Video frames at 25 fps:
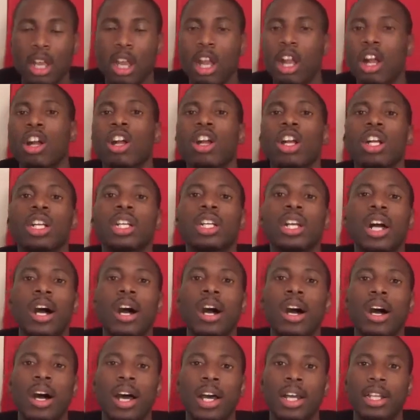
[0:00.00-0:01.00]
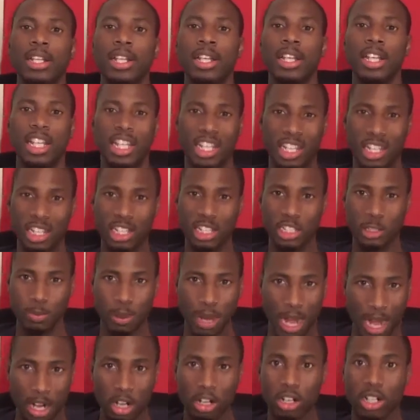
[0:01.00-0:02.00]
Her God is
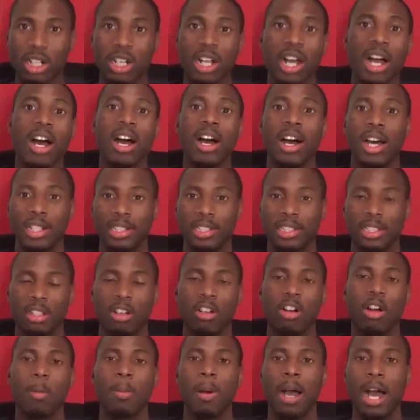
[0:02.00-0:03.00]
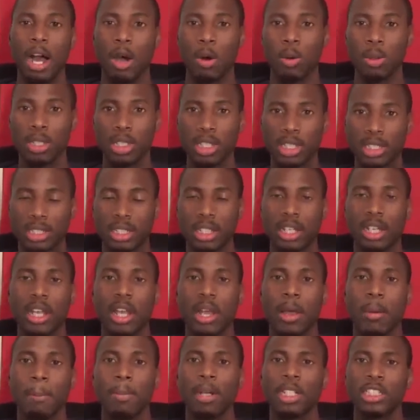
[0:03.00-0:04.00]
her gods are powerless
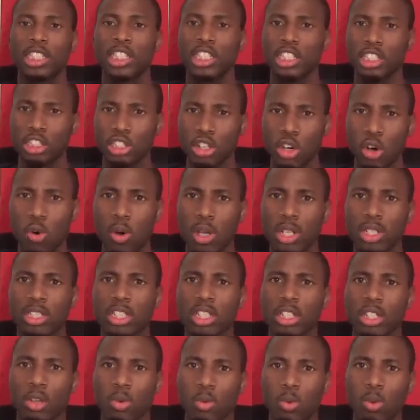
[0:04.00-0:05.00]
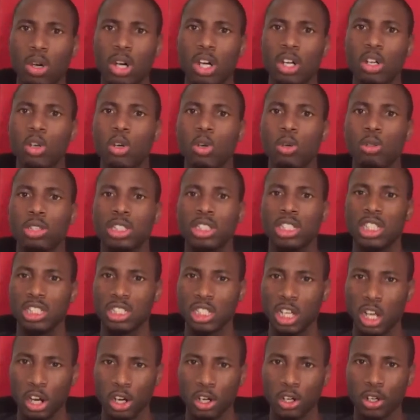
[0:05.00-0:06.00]
but she's going to the one who
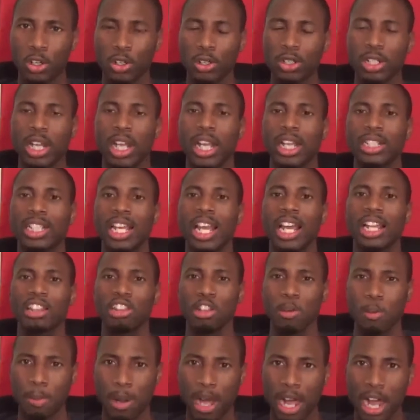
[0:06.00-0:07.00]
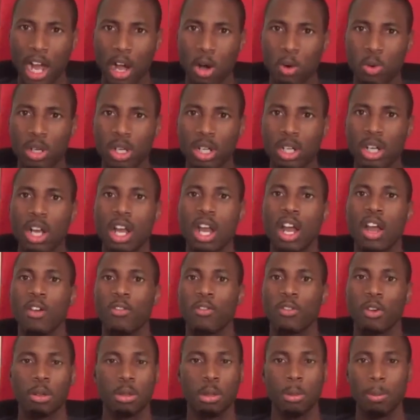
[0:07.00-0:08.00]
she's heard has had the power
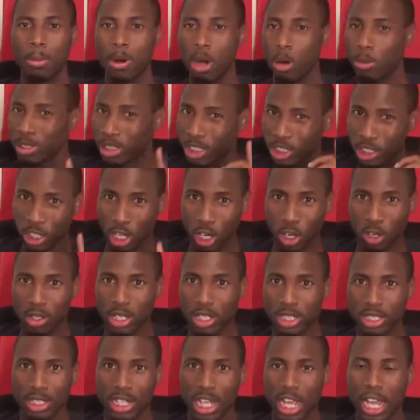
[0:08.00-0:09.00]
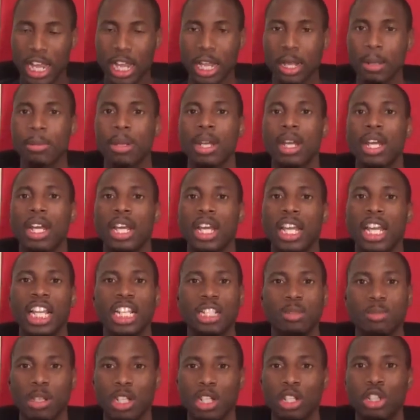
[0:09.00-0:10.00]
from the moment she's heard his name
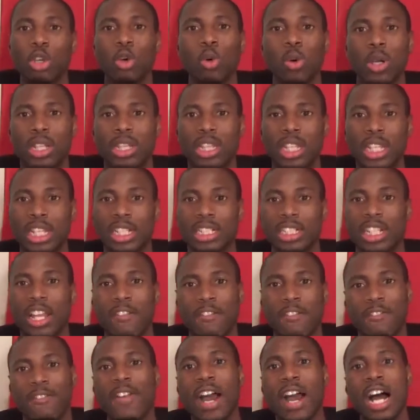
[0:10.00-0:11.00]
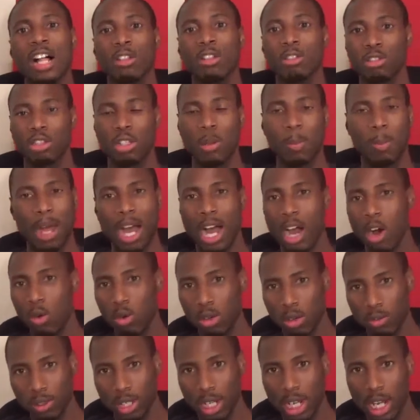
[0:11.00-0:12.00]
he's been doing things that follows the
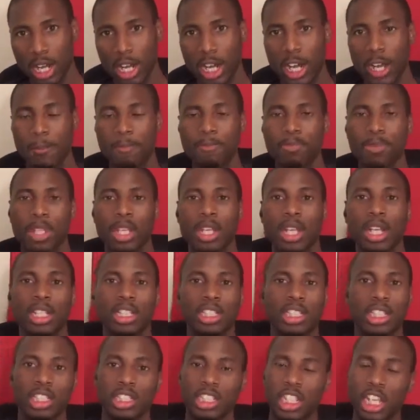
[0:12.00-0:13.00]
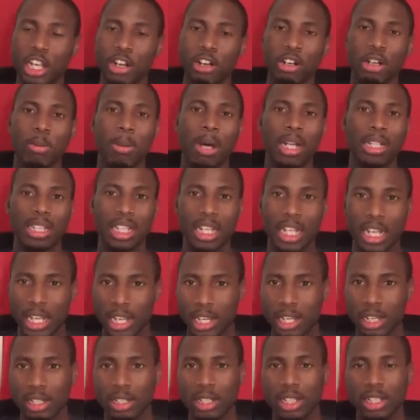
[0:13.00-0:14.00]
power of god she's hearing about the
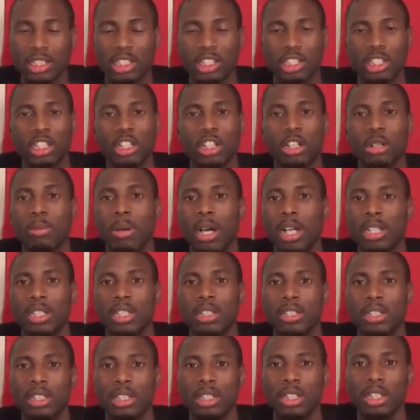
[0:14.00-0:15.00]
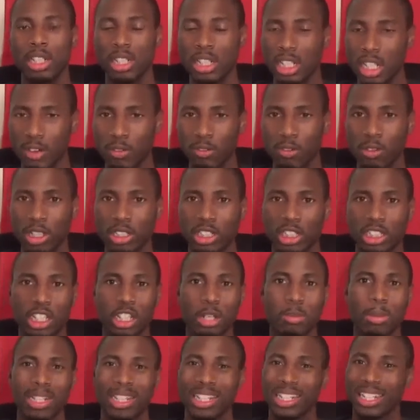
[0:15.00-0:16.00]
healing she's hearing about the, the deliverance she's
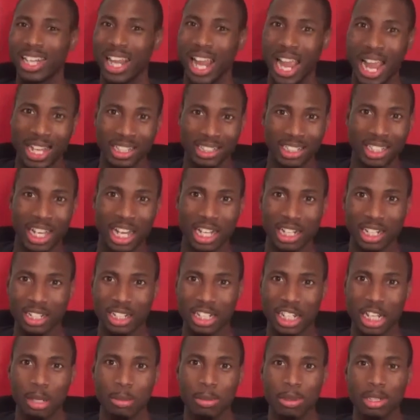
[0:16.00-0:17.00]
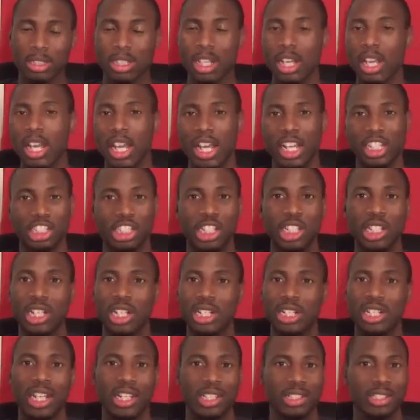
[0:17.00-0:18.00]
hearing about the casting out of demons and she
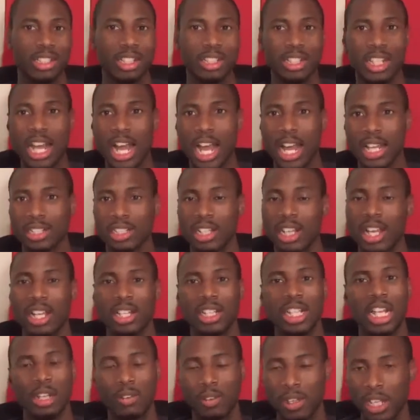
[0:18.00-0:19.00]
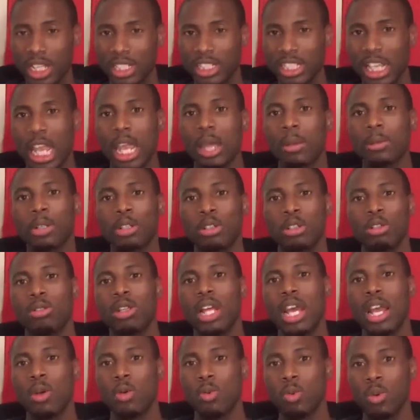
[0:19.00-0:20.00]
connects the dots that if he's able to do
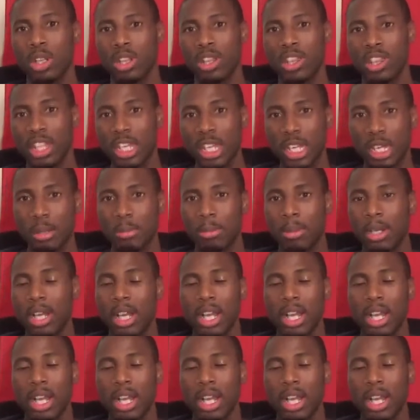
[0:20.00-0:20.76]
that with them